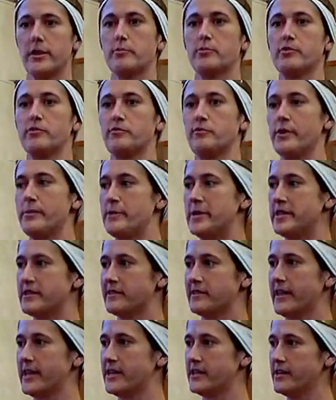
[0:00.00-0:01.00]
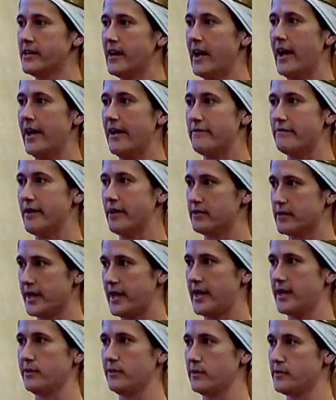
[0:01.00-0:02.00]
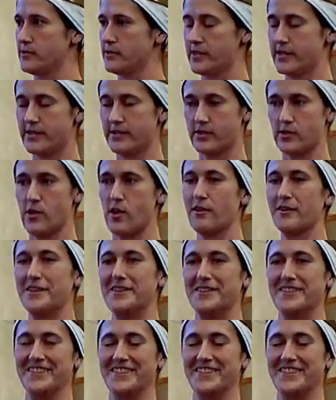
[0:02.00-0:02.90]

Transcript: number of repeats later, I found I had learned this song.